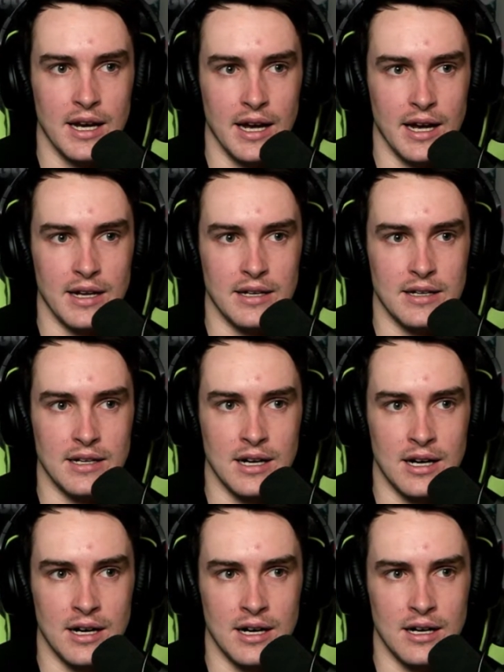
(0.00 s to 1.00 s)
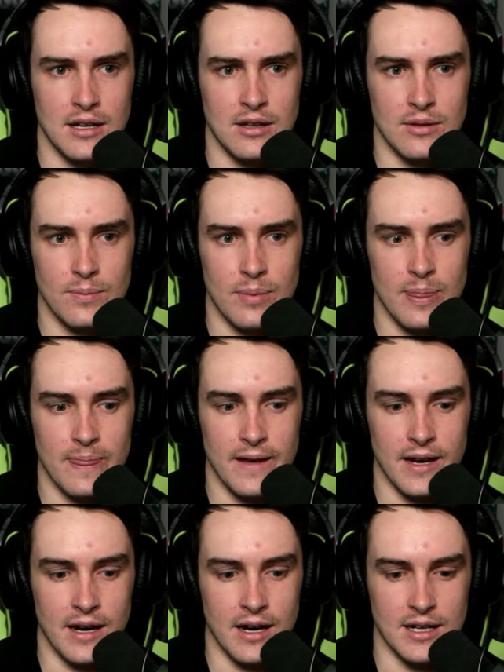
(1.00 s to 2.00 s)
And
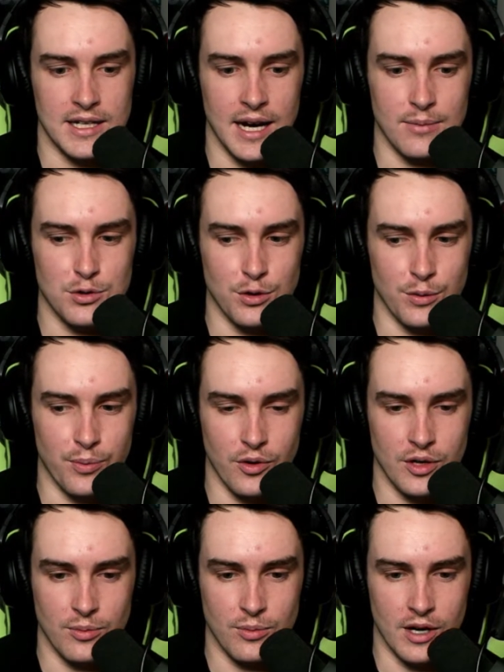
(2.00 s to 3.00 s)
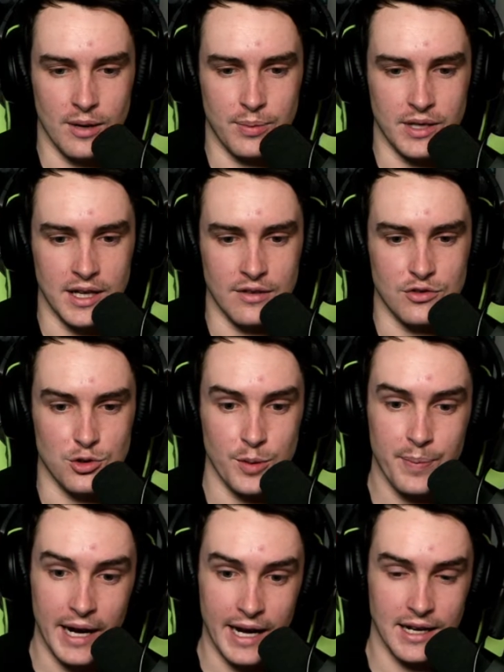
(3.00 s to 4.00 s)
it came to a point where I believe
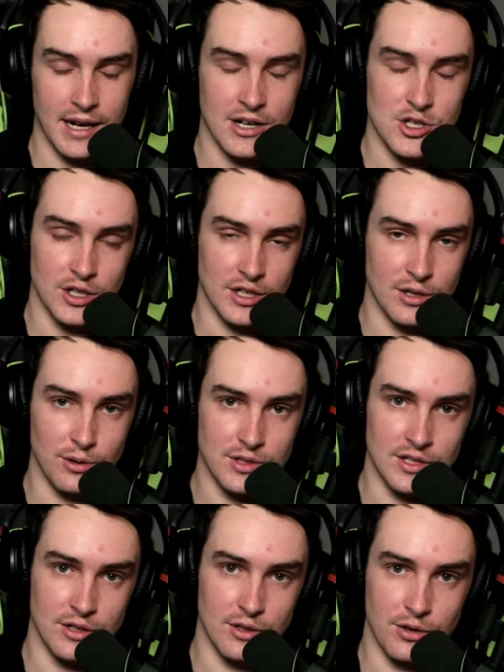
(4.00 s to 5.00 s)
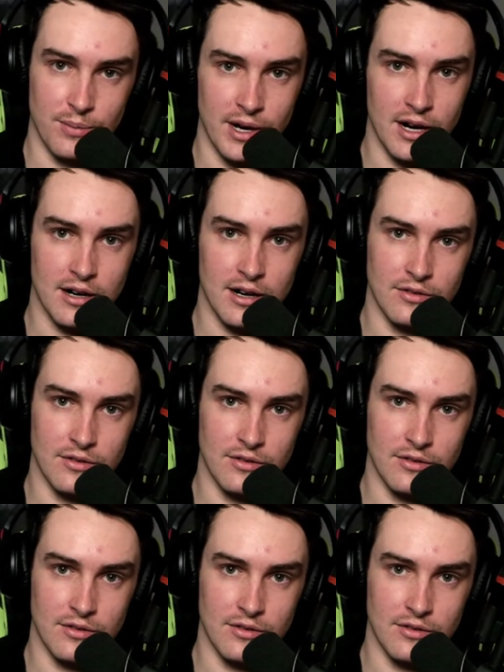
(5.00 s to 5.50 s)
Drippe had actually gone to North America.